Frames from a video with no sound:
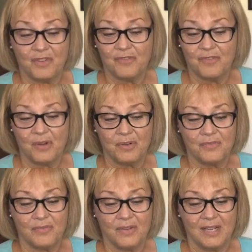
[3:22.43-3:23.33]

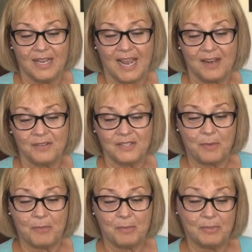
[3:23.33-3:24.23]
Votive candles
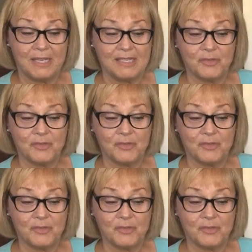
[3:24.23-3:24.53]
had been placed